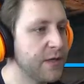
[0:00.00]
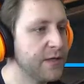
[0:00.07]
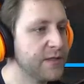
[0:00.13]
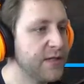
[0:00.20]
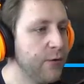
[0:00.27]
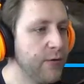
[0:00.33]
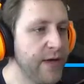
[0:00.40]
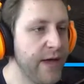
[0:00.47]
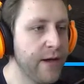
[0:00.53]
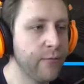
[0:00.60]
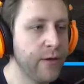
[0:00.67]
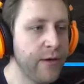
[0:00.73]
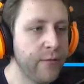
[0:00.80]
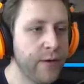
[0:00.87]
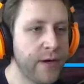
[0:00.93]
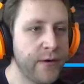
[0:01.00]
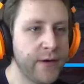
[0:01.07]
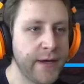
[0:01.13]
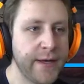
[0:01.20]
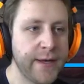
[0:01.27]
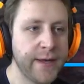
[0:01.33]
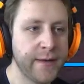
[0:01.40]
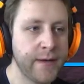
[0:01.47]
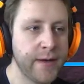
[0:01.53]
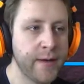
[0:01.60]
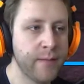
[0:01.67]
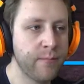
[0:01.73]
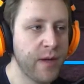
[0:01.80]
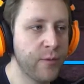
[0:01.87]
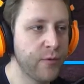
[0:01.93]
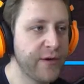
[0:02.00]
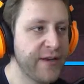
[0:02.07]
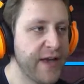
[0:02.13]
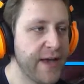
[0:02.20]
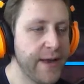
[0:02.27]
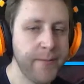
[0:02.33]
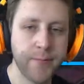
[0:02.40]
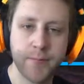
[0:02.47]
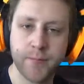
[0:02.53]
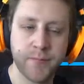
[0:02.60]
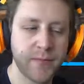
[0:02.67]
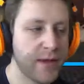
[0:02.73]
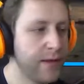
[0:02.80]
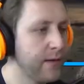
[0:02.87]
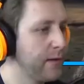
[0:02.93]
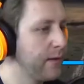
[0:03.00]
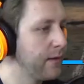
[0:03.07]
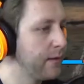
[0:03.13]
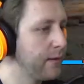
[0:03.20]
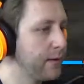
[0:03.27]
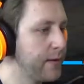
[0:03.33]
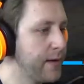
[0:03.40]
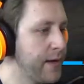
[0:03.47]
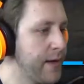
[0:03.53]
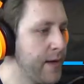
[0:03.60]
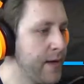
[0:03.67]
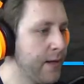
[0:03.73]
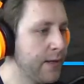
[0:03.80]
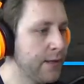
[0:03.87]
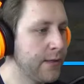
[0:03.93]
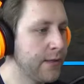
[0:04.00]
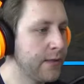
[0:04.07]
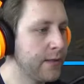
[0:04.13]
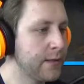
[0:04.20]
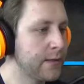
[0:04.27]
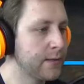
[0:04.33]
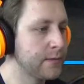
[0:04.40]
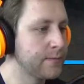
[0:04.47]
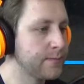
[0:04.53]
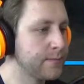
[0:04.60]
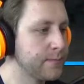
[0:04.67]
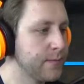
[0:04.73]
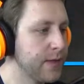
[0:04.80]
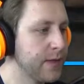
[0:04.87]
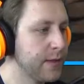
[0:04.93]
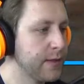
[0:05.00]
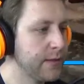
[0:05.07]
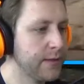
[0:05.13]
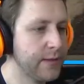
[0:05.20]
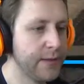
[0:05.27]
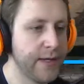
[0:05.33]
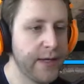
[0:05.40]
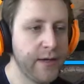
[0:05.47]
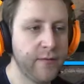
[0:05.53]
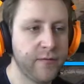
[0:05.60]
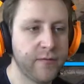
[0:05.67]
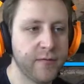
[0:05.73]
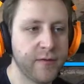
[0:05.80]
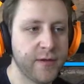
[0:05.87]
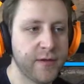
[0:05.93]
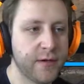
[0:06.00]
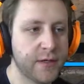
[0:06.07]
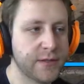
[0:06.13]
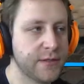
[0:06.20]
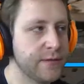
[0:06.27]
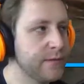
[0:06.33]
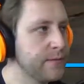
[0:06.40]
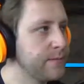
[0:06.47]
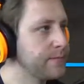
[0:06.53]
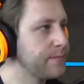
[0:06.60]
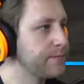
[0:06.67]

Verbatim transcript: So yeah, we were in uh, Memory Den, and uh, gave the doctor